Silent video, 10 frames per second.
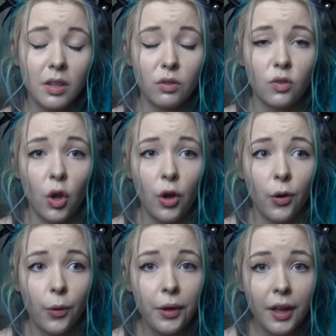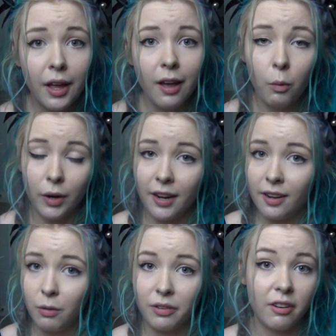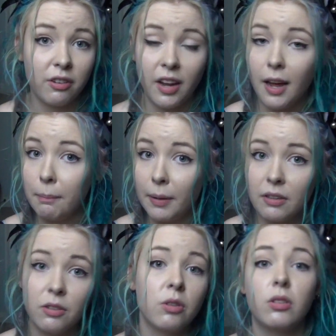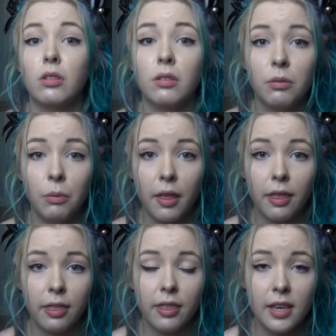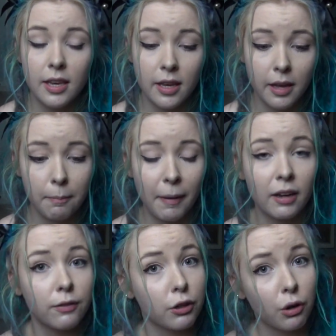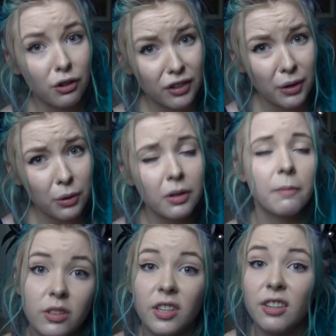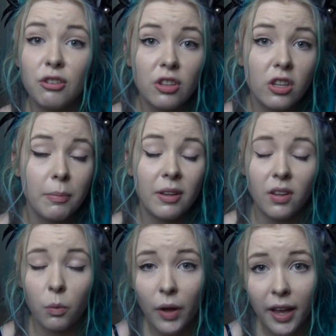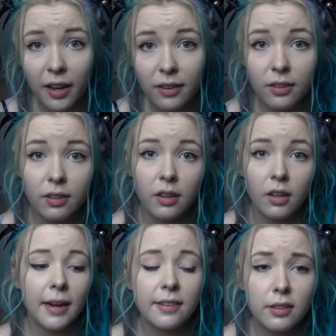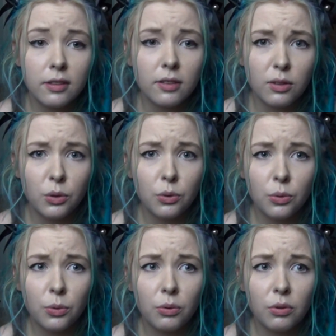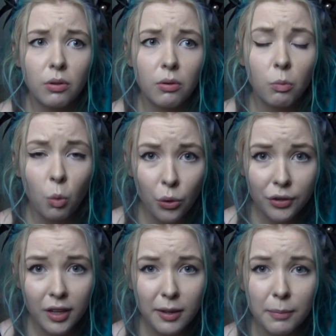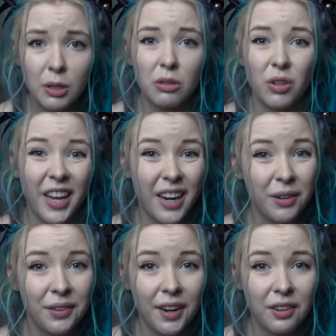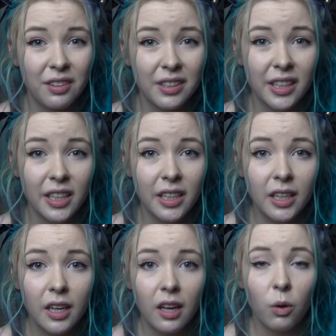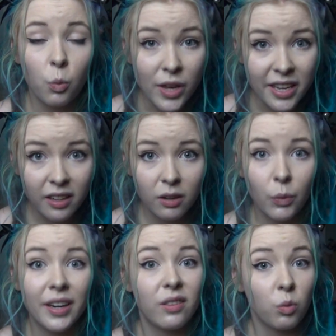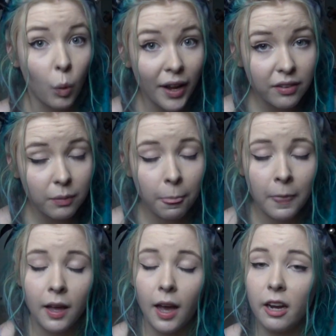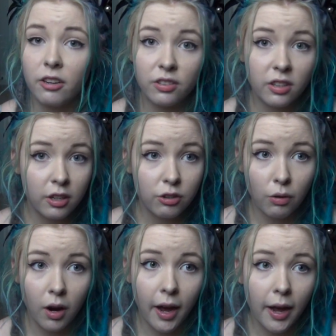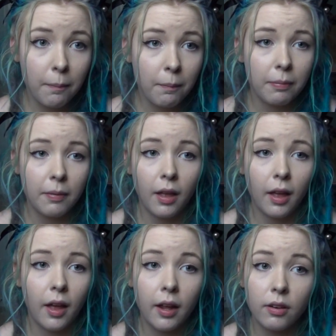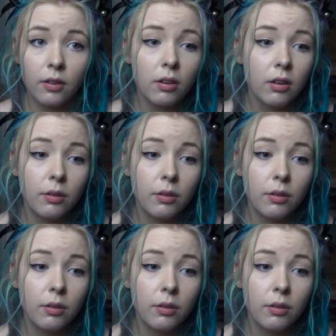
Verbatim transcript: So what I did was I just unpicked it all with the back of a crochet hook, conditioned them as I went. I didn't use water because your hair is actually weaker when it's wet. I just did it dry and